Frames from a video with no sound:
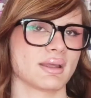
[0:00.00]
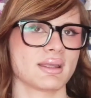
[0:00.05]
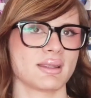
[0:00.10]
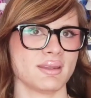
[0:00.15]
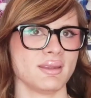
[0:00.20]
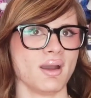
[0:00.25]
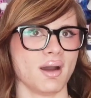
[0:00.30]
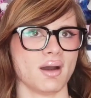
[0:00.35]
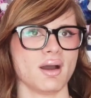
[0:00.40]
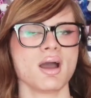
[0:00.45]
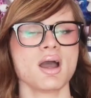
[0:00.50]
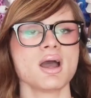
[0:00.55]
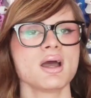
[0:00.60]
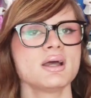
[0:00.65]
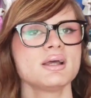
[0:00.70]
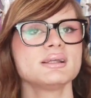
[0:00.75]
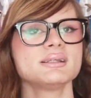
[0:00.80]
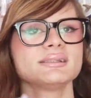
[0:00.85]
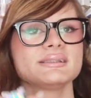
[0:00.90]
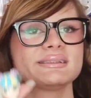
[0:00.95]
yeah.
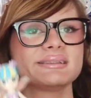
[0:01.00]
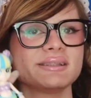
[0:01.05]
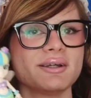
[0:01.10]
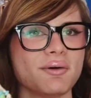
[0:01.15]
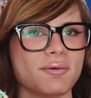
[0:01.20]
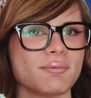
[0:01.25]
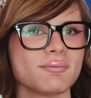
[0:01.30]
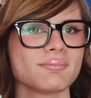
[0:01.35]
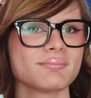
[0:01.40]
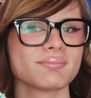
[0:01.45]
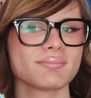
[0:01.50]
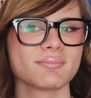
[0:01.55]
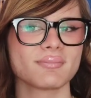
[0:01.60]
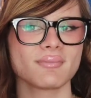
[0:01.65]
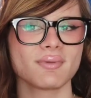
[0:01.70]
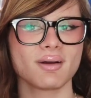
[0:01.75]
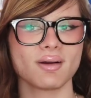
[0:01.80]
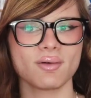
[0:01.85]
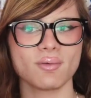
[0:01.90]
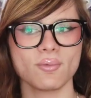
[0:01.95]
So,
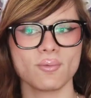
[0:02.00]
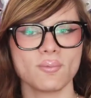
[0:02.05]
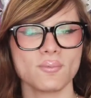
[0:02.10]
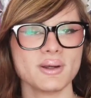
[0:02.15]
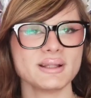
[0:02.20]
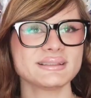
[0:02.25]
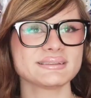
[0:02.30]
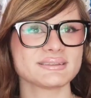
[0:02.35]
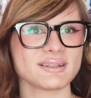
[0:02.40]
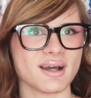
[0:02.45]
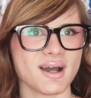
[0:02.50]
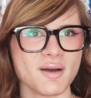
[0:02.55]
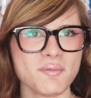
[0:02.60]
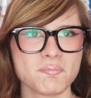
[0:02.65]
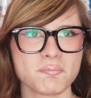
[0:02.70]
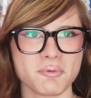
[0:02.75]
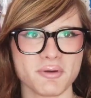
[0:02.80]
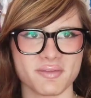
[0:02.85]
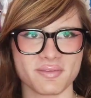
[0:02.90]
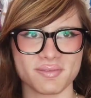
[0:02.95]
what's
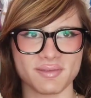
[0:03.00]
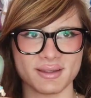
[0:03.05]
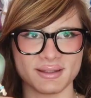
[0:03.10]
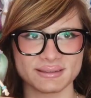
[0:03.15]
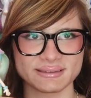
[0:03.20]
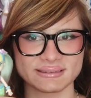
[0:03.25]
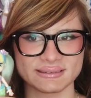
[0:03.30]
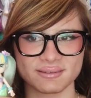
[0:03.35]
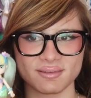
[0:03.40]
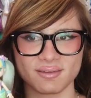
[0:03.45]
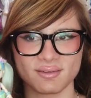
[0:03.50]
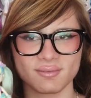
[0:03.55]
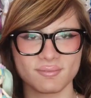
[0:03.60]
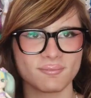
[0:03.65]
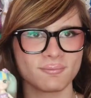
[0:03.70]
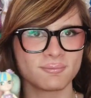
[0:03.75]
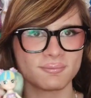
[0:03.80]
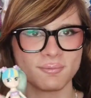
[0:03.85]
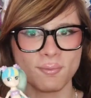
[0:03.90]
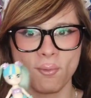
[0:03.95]
up with this?
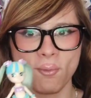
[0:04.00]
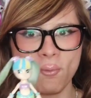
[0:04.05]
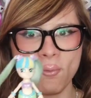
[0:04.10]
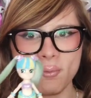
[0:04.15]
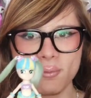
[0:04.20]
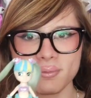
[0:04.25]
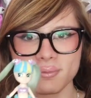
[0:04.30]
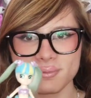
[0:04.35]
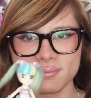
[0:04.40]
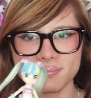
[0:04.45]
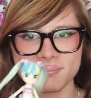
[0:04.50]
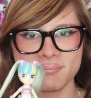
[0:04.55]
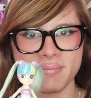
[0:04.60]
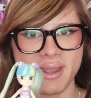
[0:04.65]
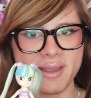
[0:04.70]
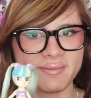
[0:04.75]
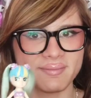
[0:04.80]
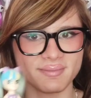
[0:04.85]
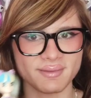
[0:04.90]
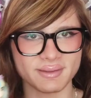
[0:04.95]
Who
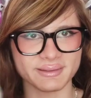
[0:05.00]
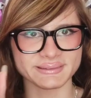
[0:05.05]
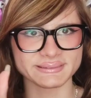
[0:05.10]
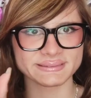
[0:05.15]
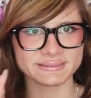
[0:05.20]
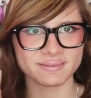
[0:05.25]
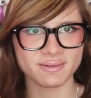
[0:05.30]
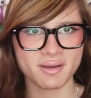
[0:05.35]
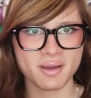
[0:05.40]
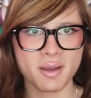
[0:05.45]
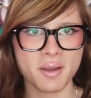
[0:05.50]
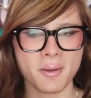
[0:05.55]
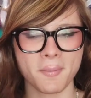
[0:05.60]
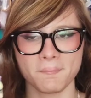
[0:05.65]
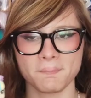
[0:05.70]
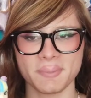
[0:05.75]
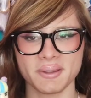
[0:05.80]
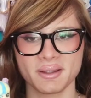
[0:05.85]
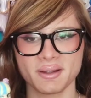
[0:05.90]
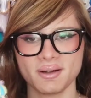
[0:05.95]
made this?
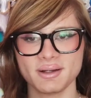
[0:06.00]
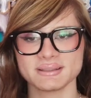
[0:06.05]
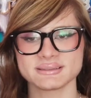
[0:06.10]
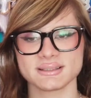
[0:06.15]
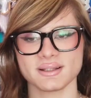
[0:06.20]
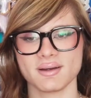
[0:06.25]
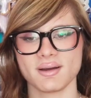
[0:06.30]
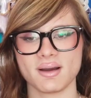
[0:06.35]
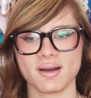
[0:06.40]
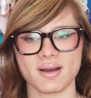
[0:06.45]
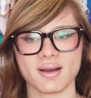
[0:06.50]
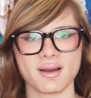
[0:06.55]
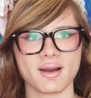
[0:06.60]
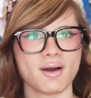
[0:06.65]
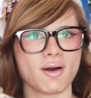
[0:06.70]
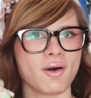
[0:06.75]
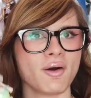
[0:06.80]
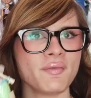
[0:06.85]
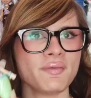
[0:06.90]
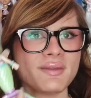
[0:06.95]
Because
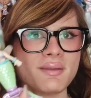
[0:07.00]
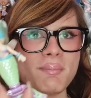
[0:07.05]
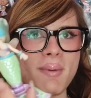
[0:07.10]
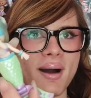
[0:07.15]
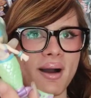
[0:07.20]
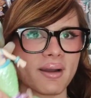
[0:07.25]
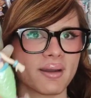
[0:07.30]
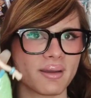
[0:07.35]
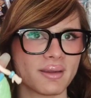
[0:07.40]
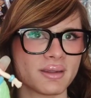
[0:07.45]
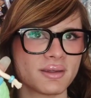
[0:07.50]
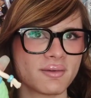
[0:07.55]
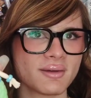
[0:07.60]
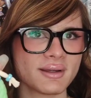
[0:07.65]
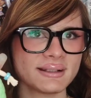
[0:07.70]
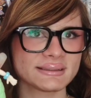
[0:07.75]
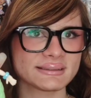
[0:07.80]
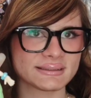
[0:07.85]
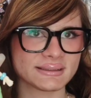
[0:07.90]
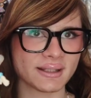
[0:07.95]
on the back you
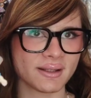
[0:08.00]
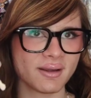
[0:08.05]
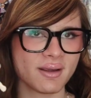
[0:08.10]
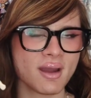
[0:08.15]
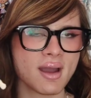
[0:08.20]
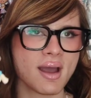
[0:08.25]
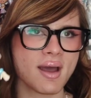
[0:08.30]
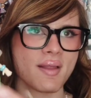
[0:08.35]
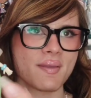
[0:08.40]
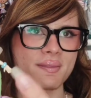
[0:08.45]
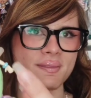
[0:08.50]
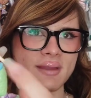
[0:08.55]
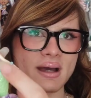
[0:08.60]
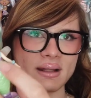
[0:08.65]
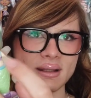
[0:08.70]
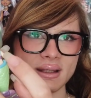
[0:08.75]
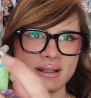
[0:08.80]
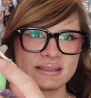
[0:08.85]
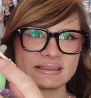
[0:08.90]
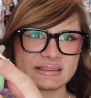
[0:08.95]
can see
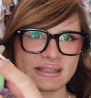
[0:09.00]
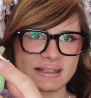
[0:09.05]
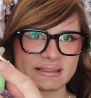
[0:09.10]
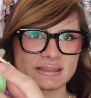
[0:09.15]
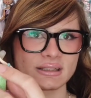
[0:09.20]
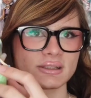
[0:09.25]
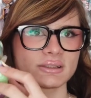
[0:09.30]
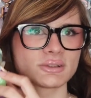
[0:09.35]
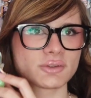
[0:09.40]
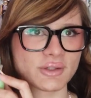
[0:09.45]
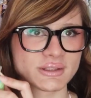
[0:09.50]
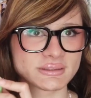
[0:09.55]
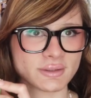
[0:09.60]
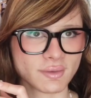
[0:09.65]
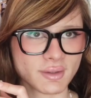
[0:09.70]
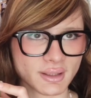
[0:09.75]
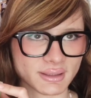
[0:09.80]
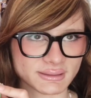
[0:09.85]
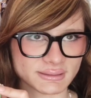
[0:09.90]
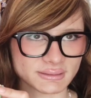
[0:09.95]
that it says Toys
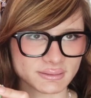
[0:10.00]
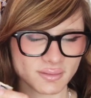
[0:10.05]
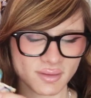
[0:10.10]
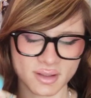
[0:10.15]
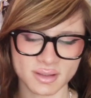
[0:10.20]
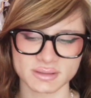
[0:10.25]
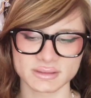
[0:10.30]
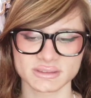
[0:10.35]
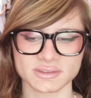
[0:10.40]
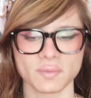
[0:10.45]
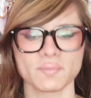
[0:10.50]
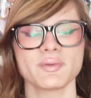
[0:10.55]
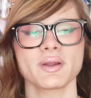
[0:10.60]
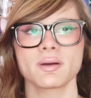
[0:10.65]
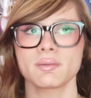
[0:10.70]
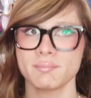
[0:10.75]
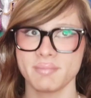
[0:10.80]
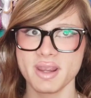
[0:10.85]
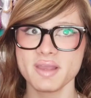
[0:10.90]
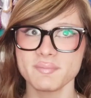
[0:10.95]
R Us, so
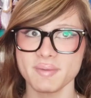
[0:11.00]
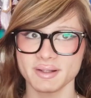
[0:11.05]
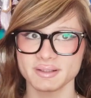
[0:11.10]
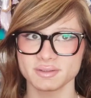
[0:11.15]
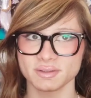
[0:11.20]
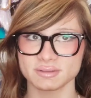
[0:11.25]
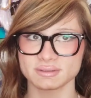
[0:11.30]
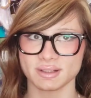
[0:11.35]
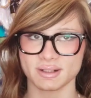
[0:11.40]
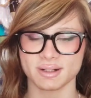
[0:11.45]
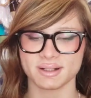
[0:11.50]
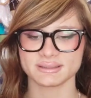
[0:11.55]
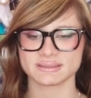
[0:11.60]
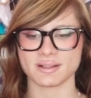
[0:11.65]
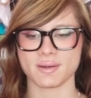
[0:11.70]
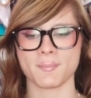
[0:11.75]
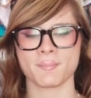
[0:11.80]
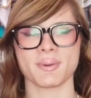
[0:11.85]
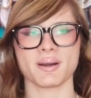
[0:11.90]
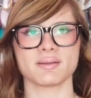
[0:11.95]
they're made by Toys R Us,
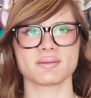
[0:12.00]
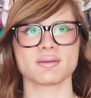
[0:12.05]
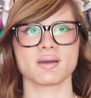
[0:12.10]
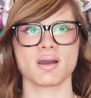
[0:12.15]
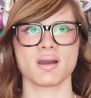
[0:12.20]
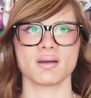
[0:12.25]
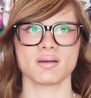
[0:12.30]
but